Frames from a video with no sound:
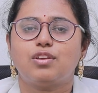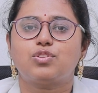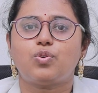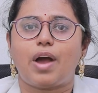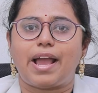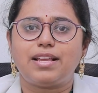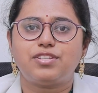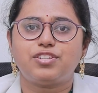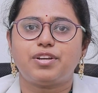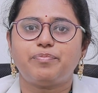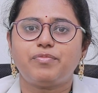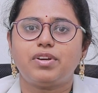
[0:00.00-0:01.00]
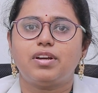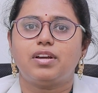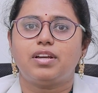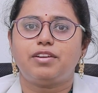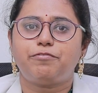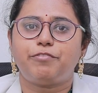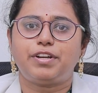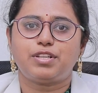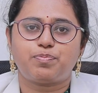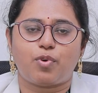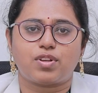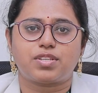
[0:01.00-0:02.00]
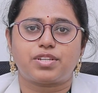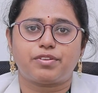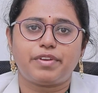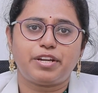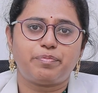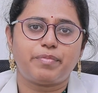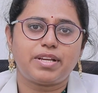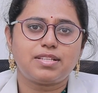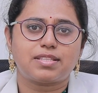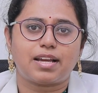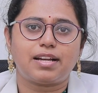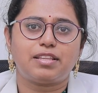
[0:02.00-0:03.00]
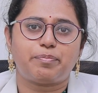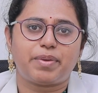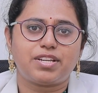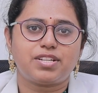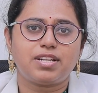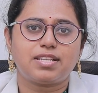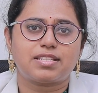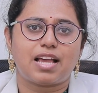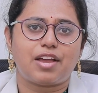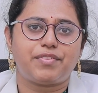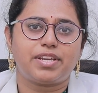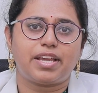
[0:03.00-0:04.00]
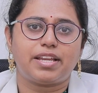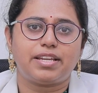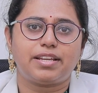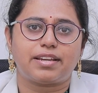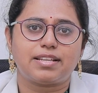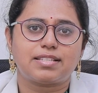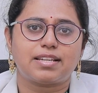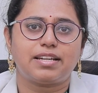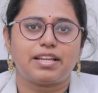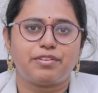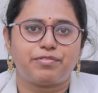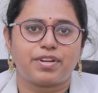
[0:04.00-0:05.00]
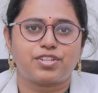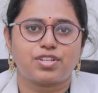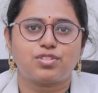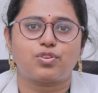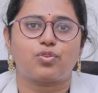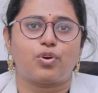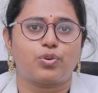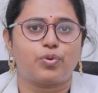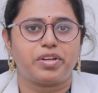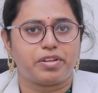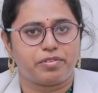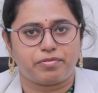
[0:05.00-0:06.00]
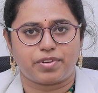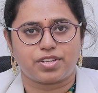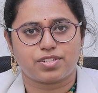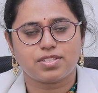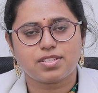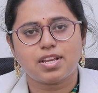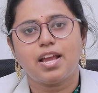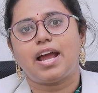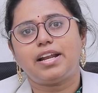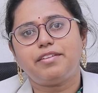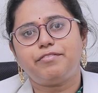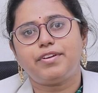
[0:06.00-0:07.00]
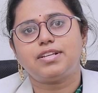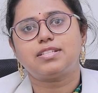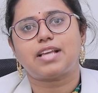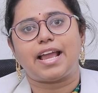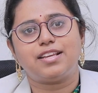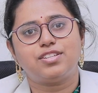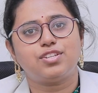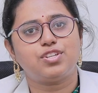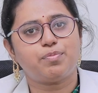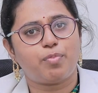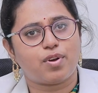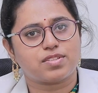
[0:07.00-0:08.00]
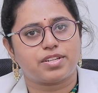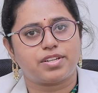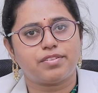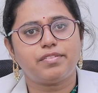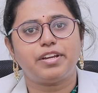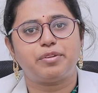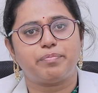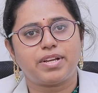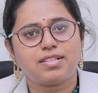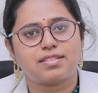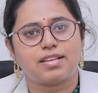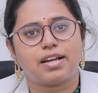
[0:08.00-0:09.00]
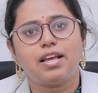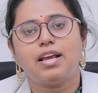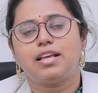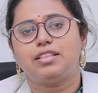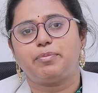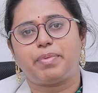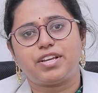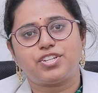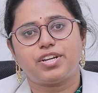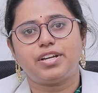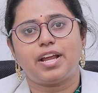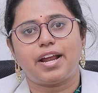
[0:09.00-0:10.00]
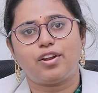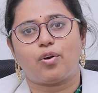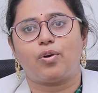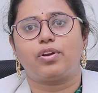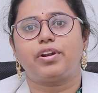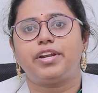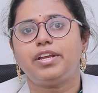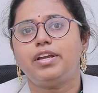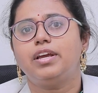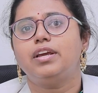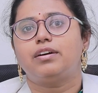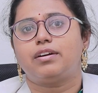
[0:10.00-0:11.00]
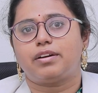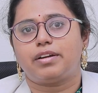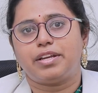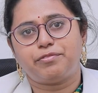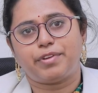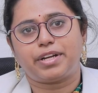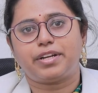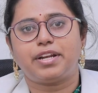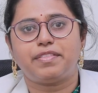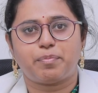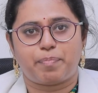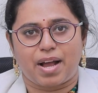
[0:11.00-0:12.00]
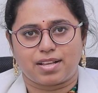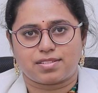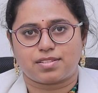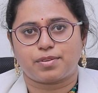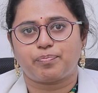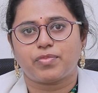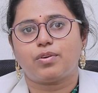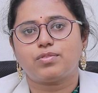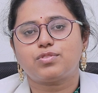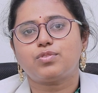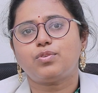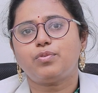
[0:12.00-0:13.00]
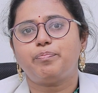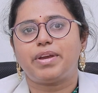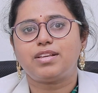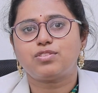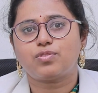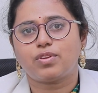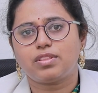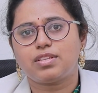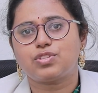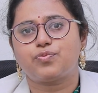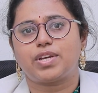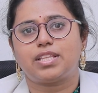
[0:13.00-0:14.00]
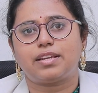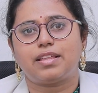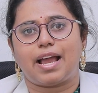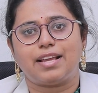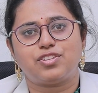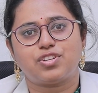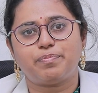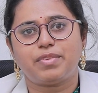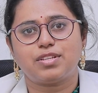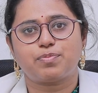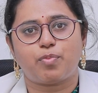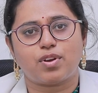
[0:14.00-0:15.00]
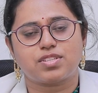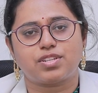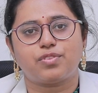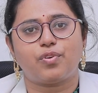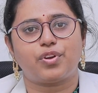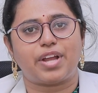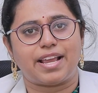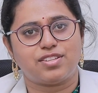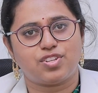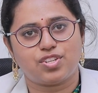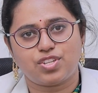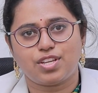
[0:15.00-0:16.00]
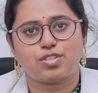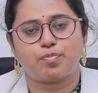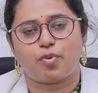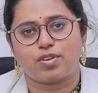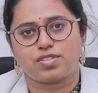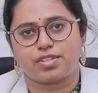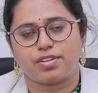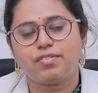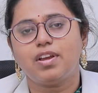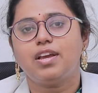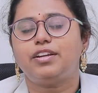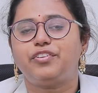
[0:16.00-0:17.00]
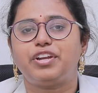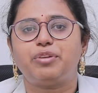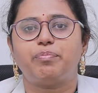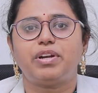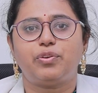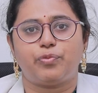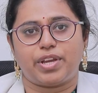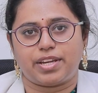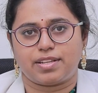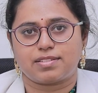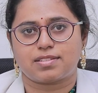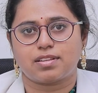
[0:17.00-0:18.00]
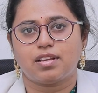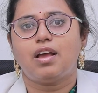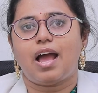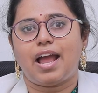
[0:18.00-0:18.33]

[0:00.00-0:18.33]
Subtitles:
So IgM, if it is positive, it means that the patient is having any recent infections or ongoing infections. And if it is IgG positive, it means that the patient had already infected in the past. So based on this, whether the IgM is positive or IgG is positive, the treatment varies.